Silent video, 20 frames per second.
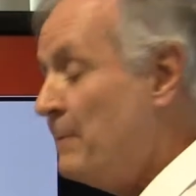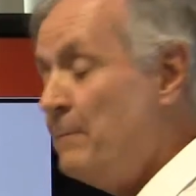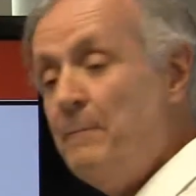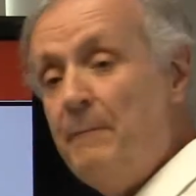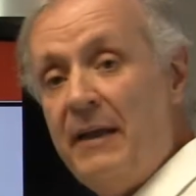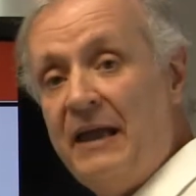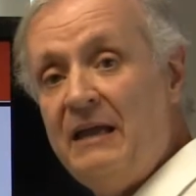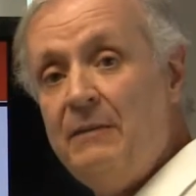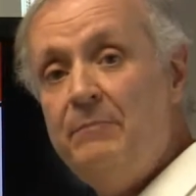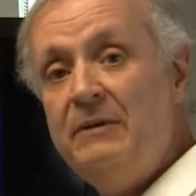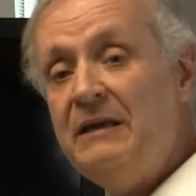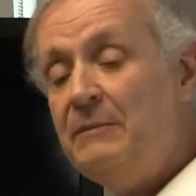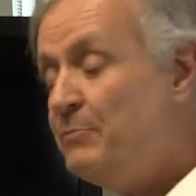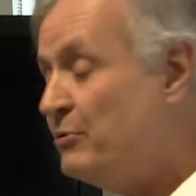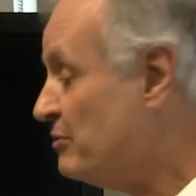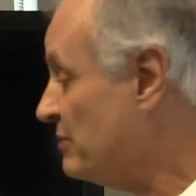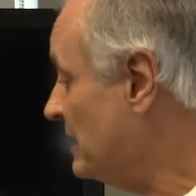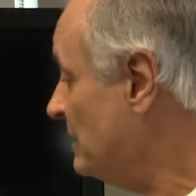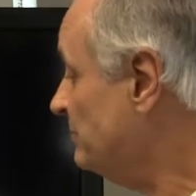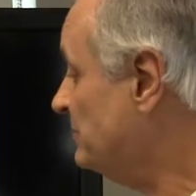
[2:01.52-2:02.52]
may be
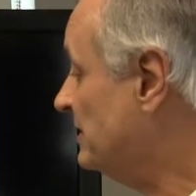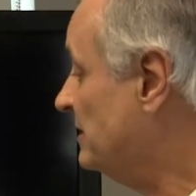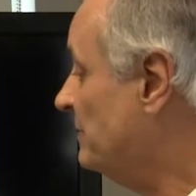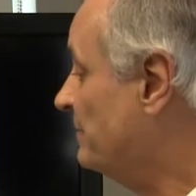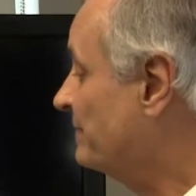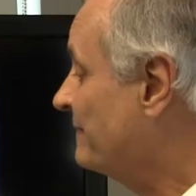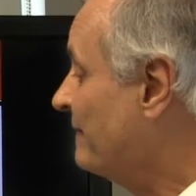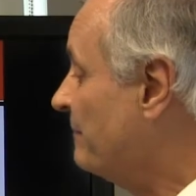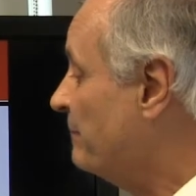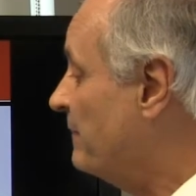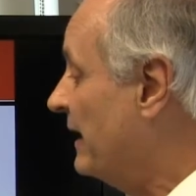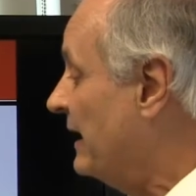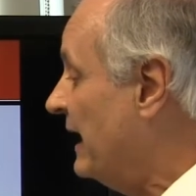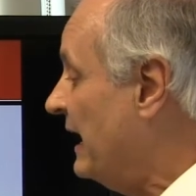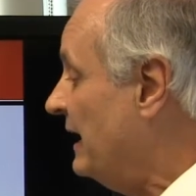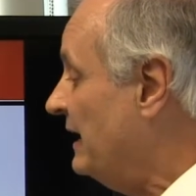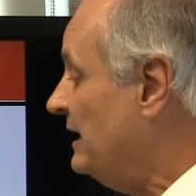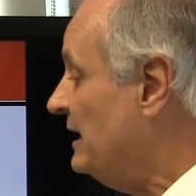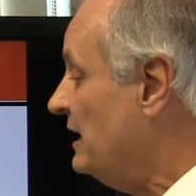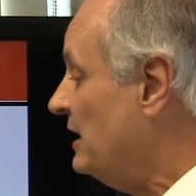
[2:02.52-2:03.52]
preempted by
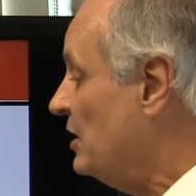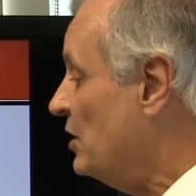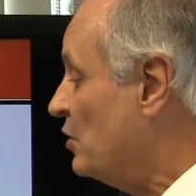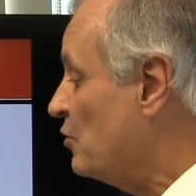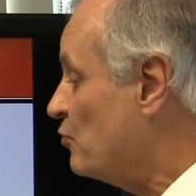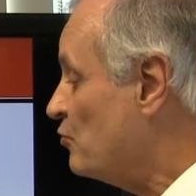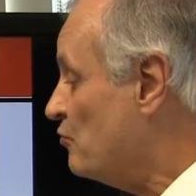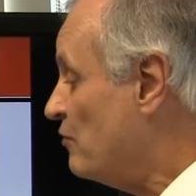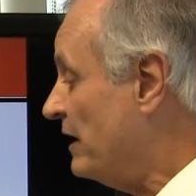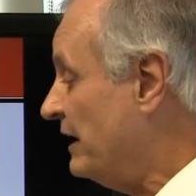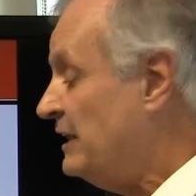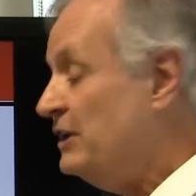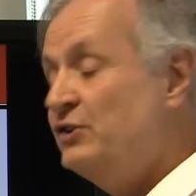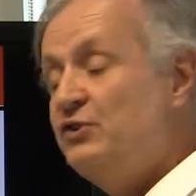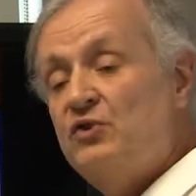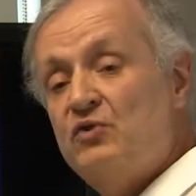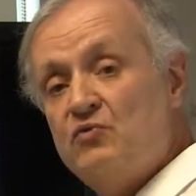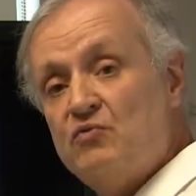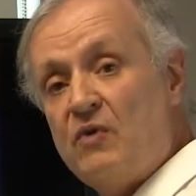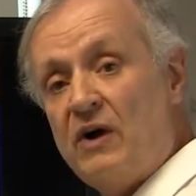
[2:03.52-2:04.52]
any
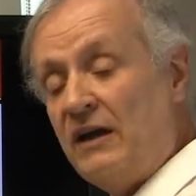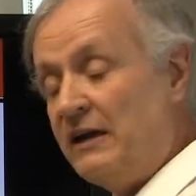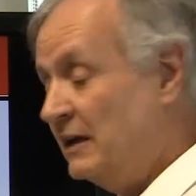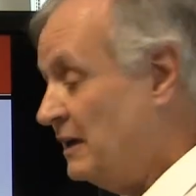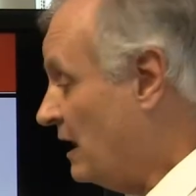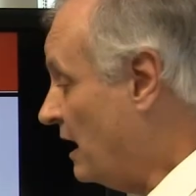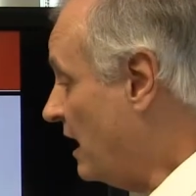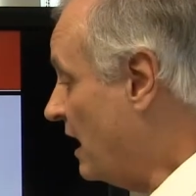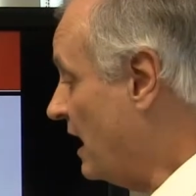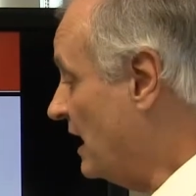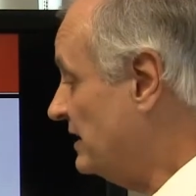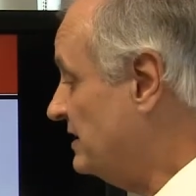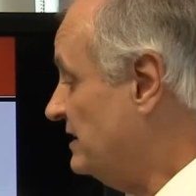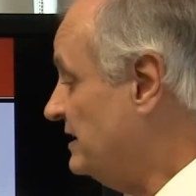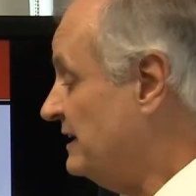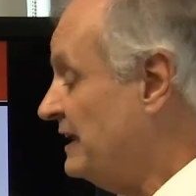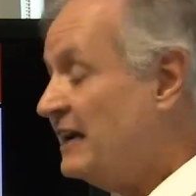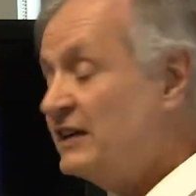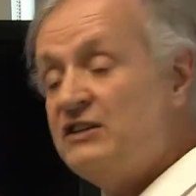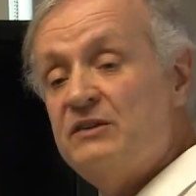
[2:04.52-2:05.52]
ready-to-run
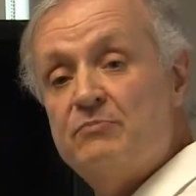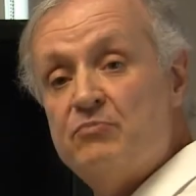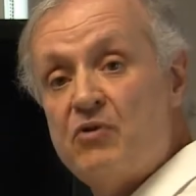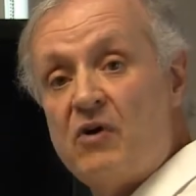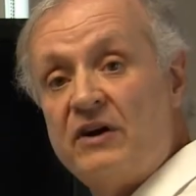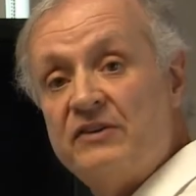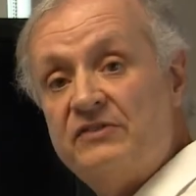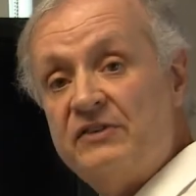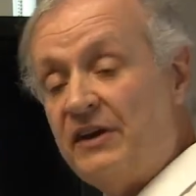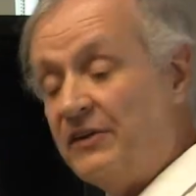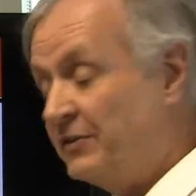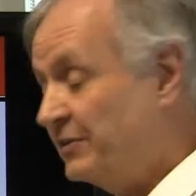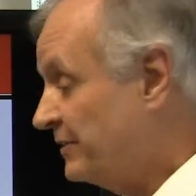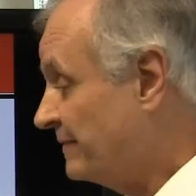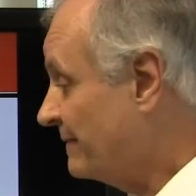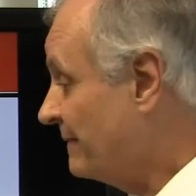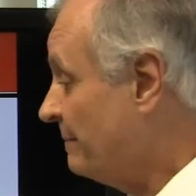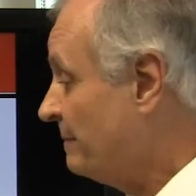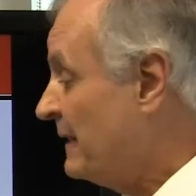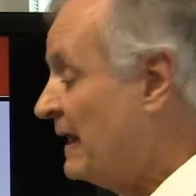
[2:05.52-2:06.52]
RTX process.
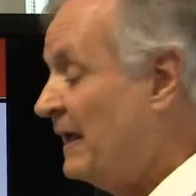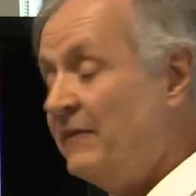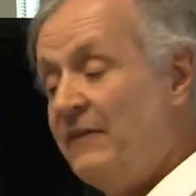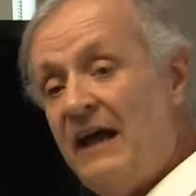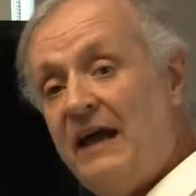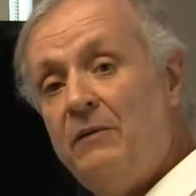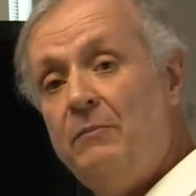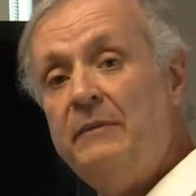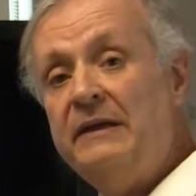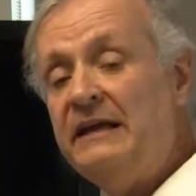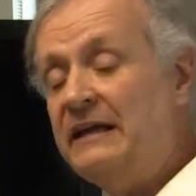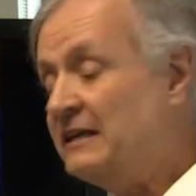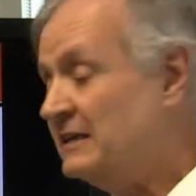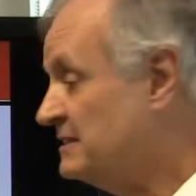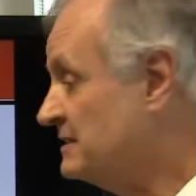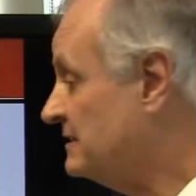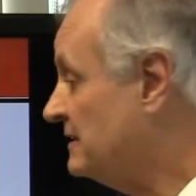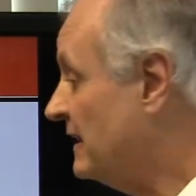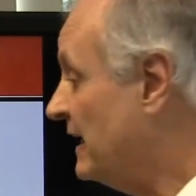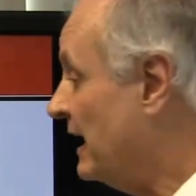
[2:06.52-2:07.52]
That
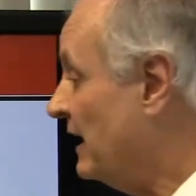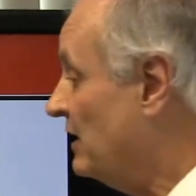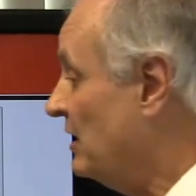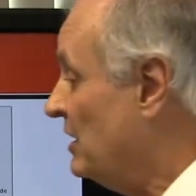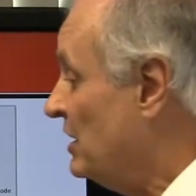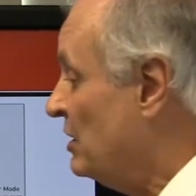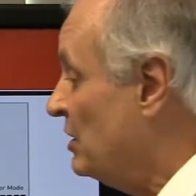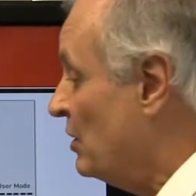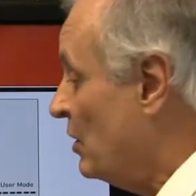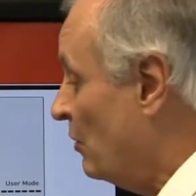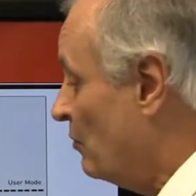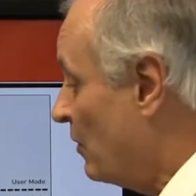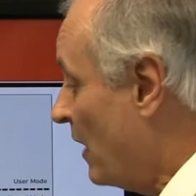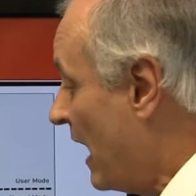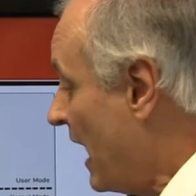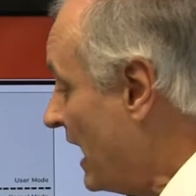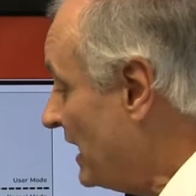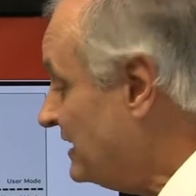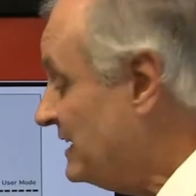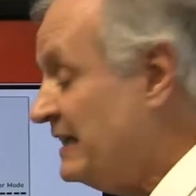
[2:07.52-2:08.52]
means that
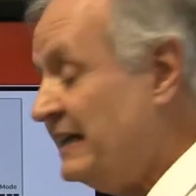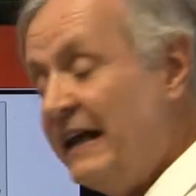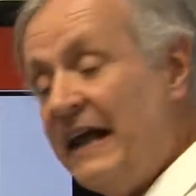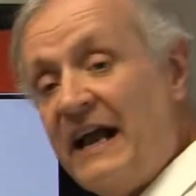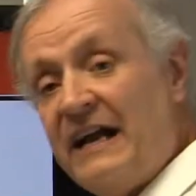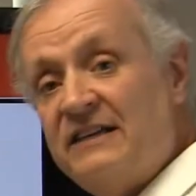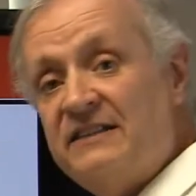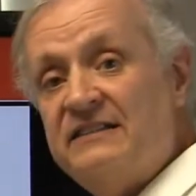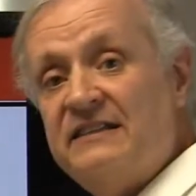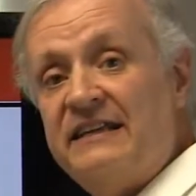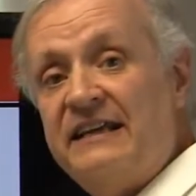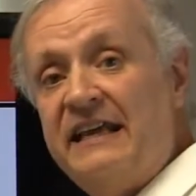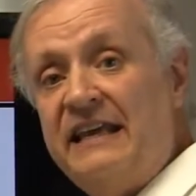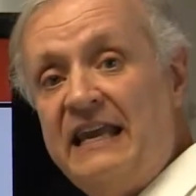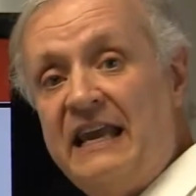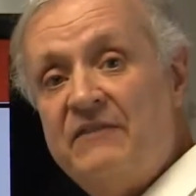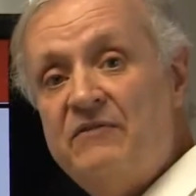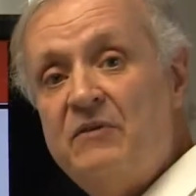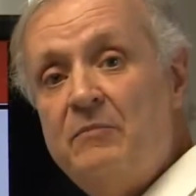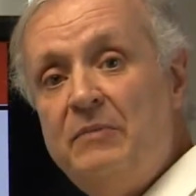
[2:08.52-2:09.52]
RTX can
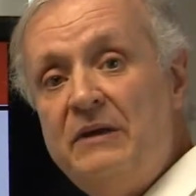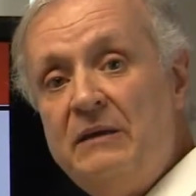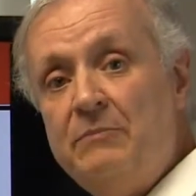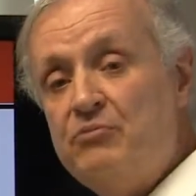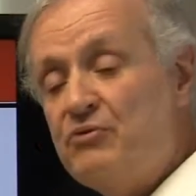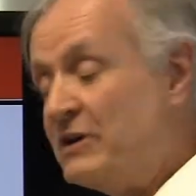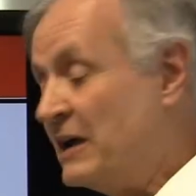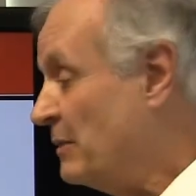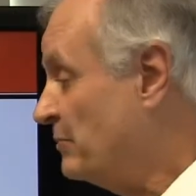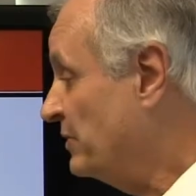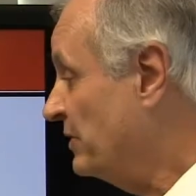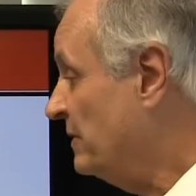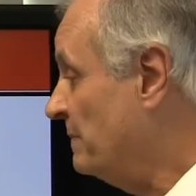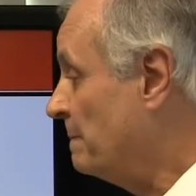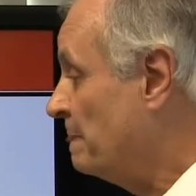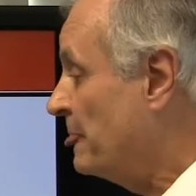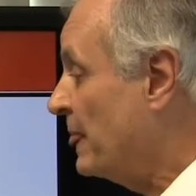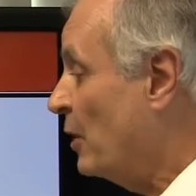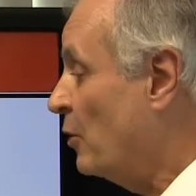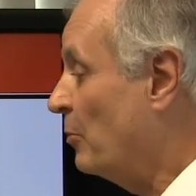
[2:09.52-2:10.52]
never be preempted
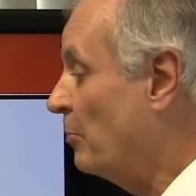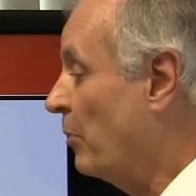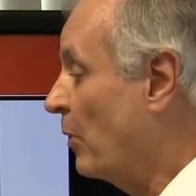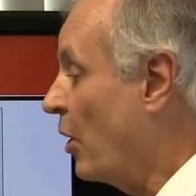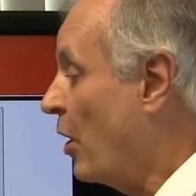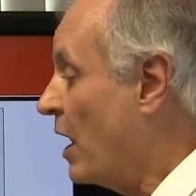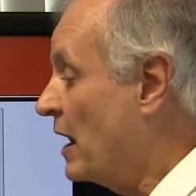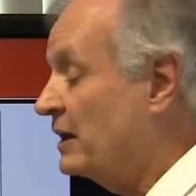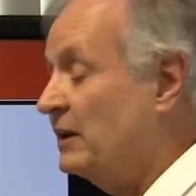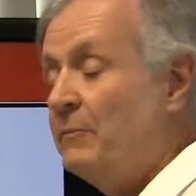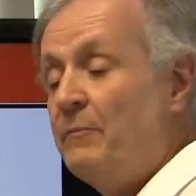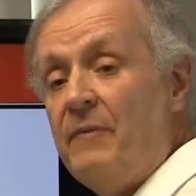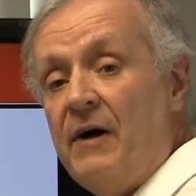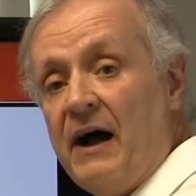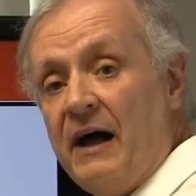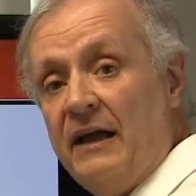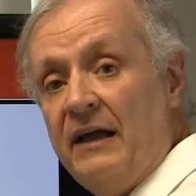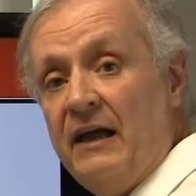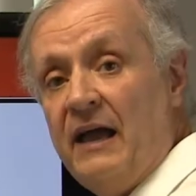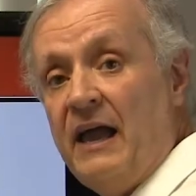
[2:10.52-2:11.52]
or blocked
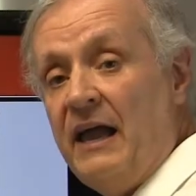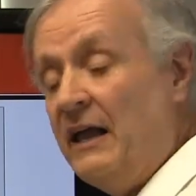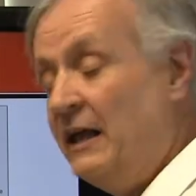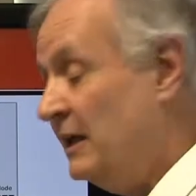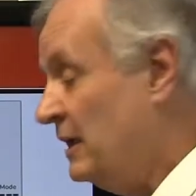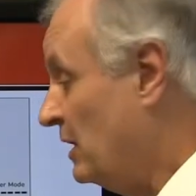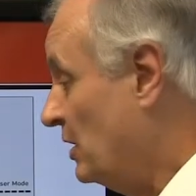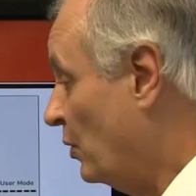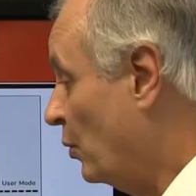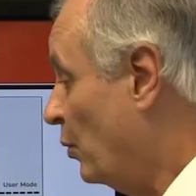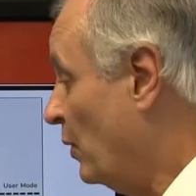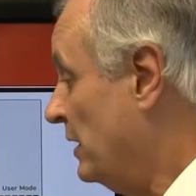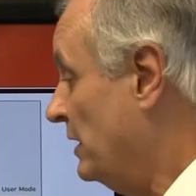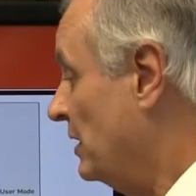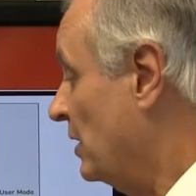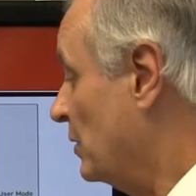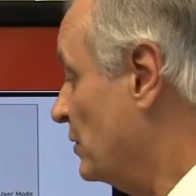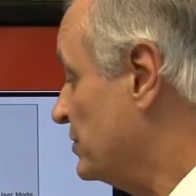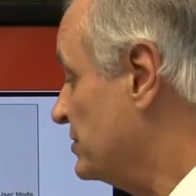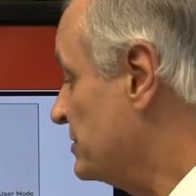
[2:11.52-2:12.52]
by a
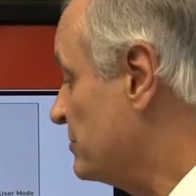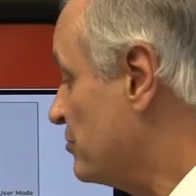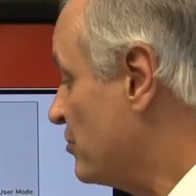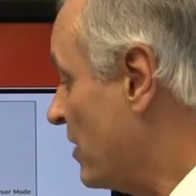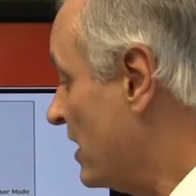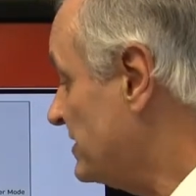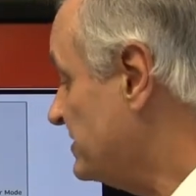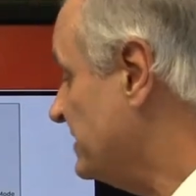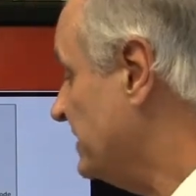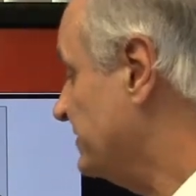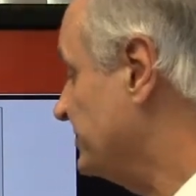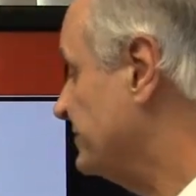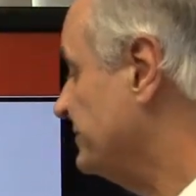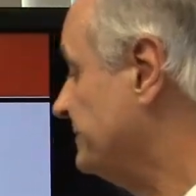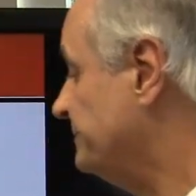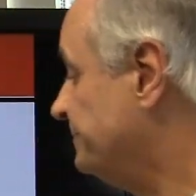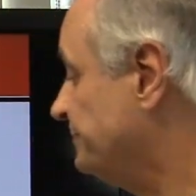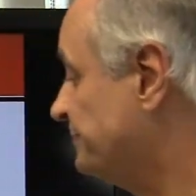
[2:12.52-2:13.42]
Windows process.